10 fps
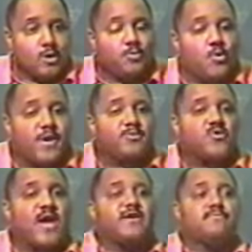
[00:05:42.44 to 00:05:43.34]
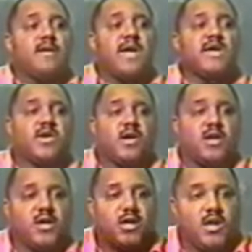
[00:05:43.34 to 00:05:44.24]
The point I'm trying to make
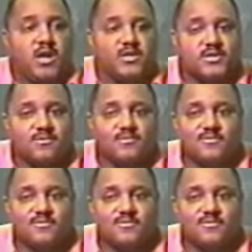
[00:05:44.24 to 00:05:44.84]
here is...